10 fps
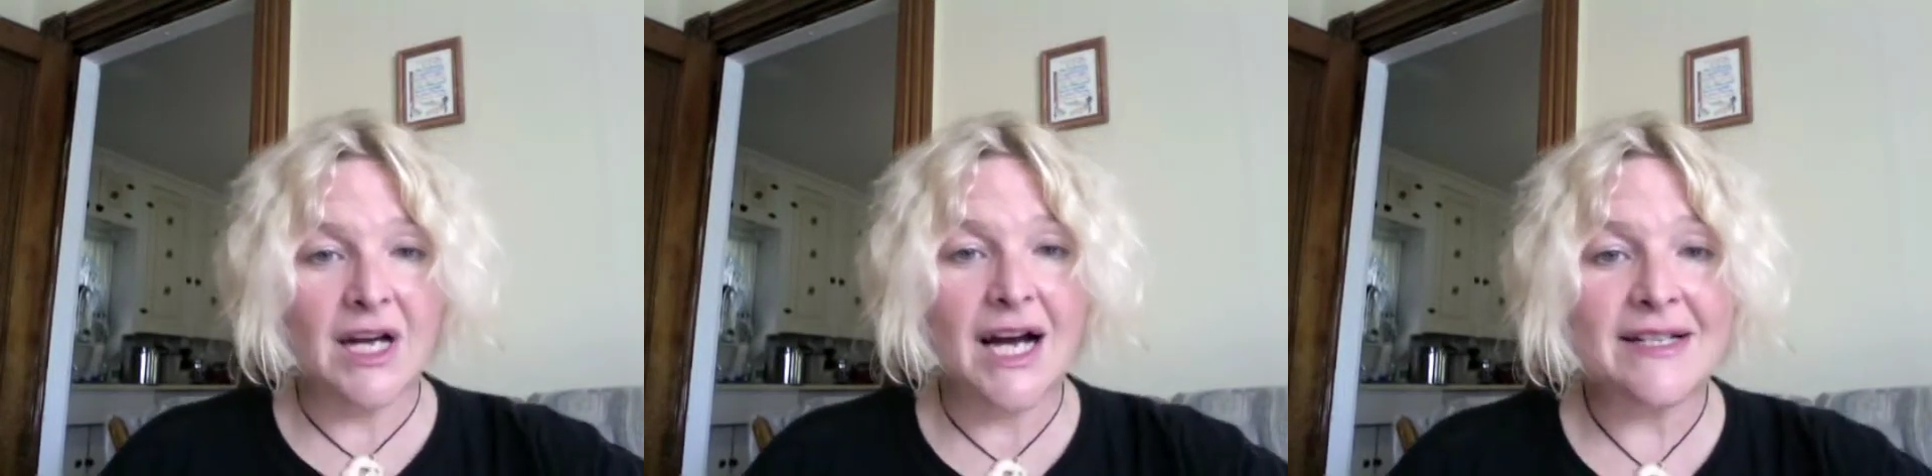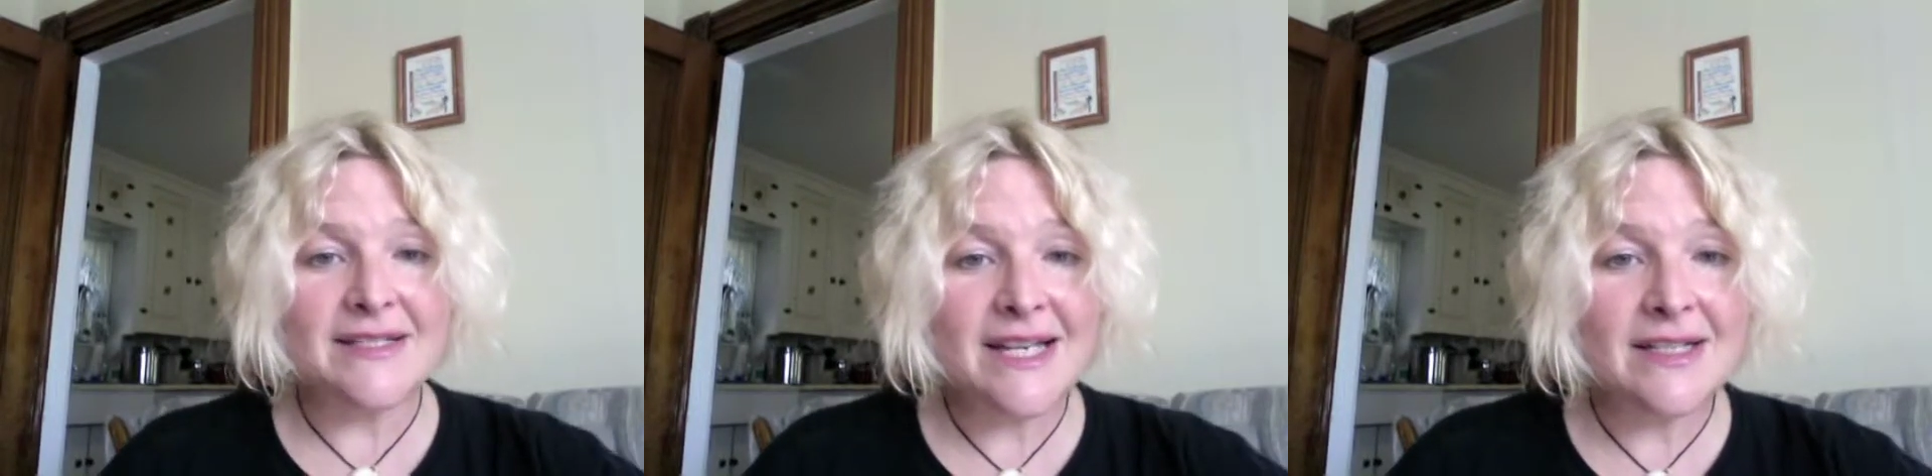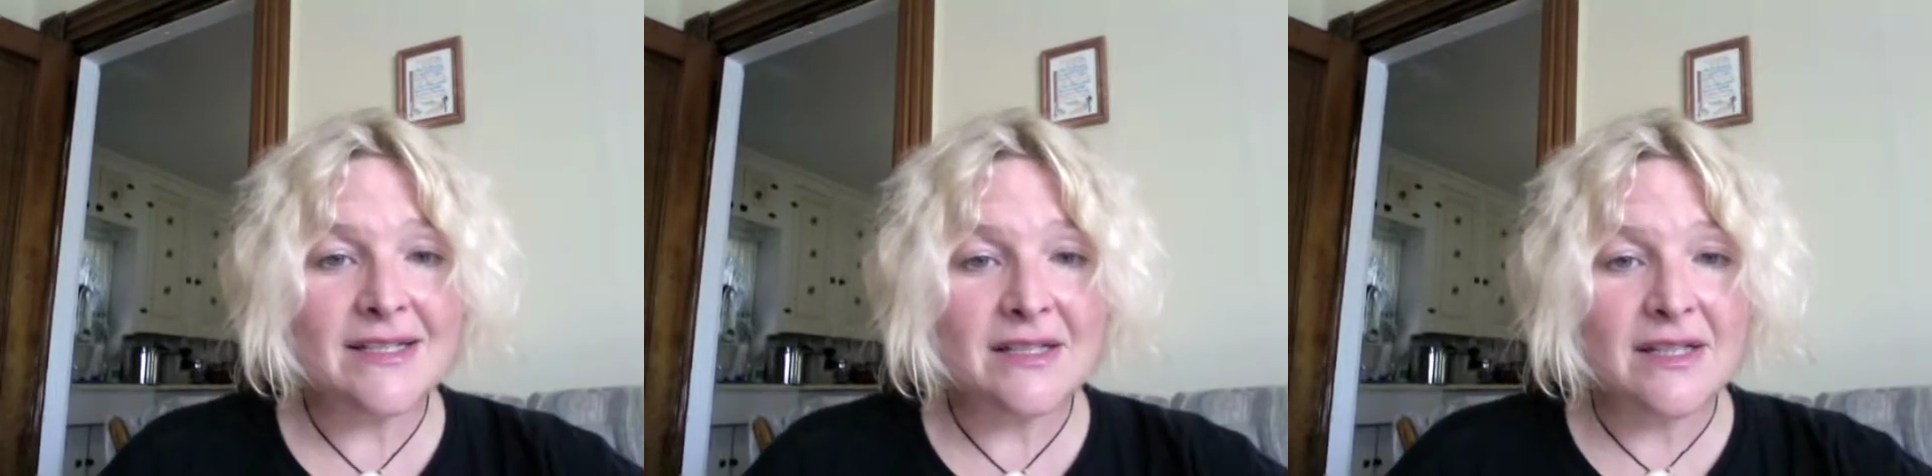I
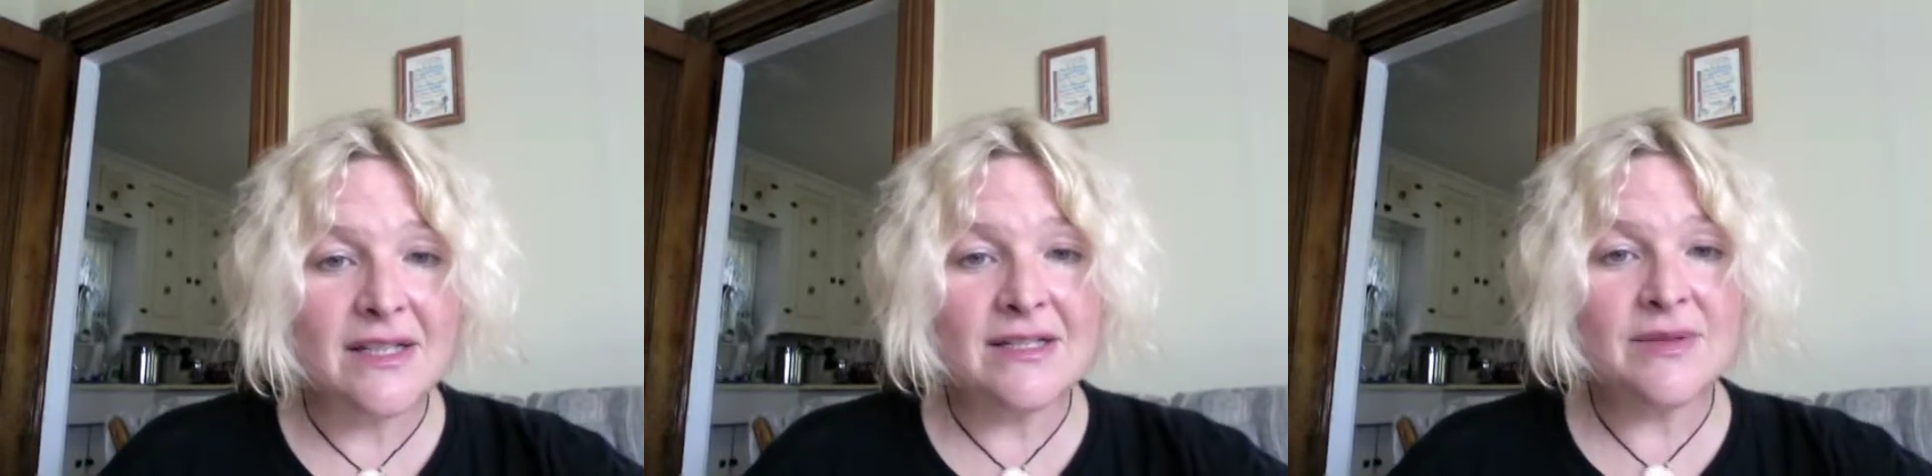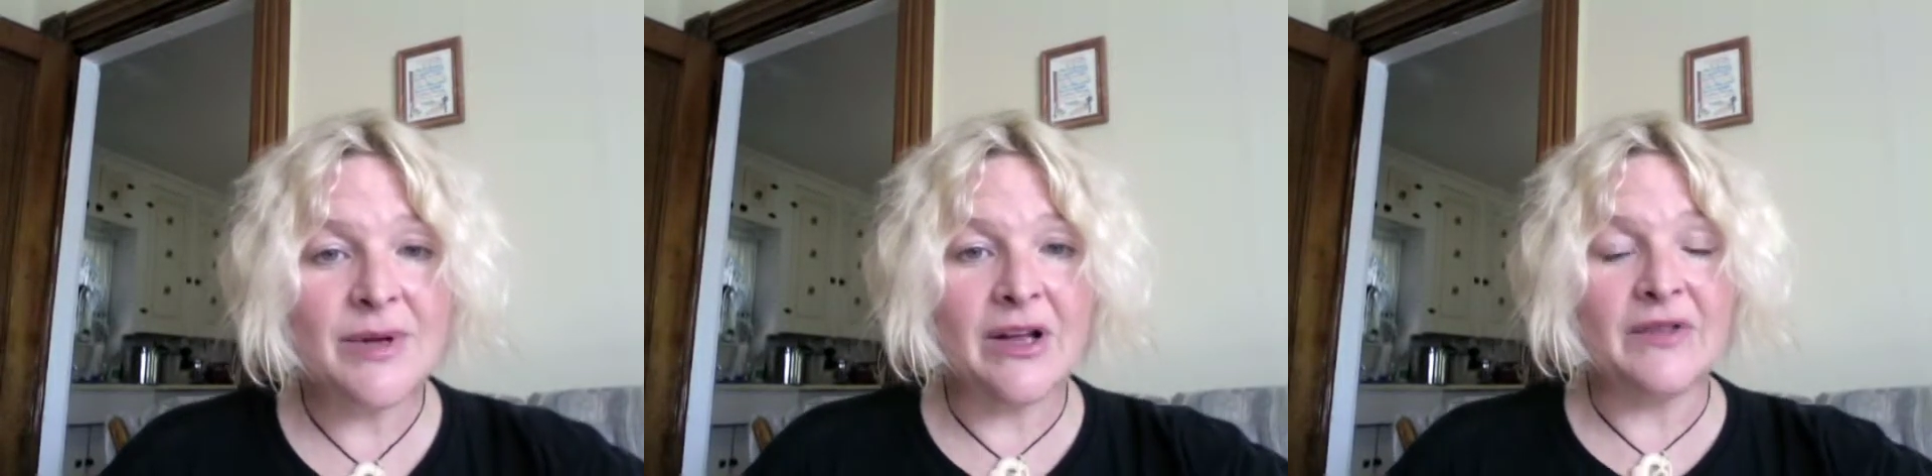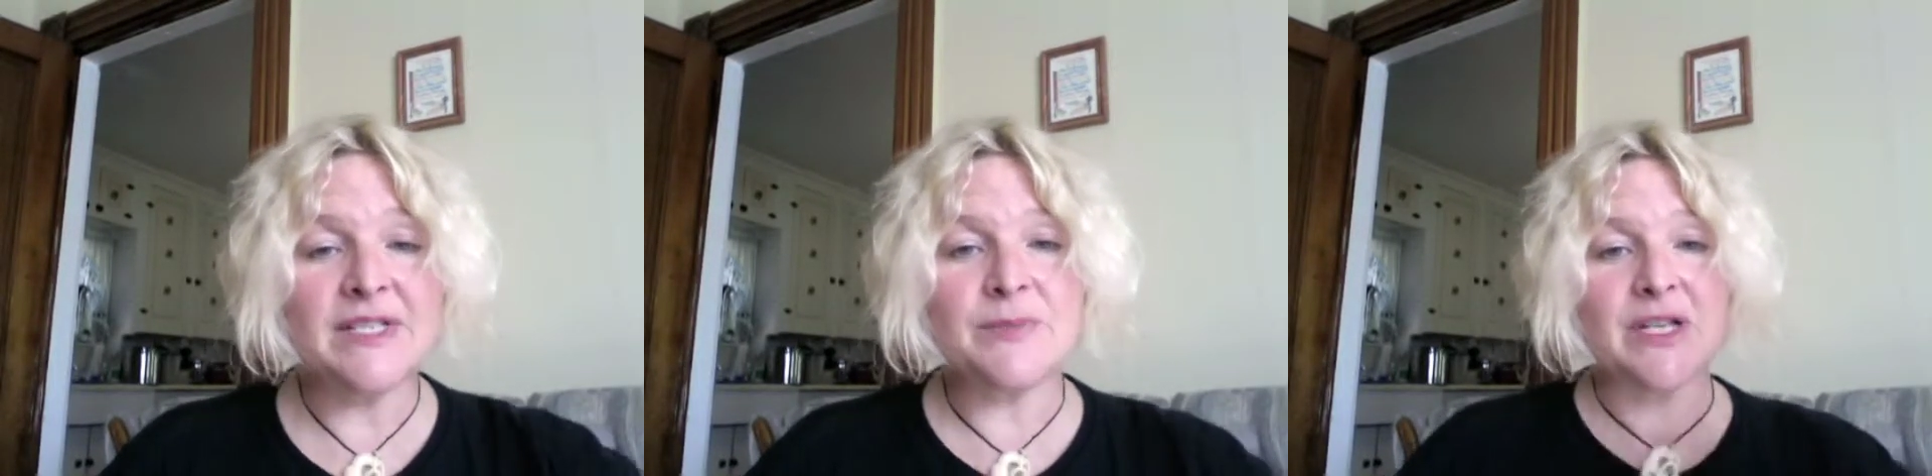sent Isabel this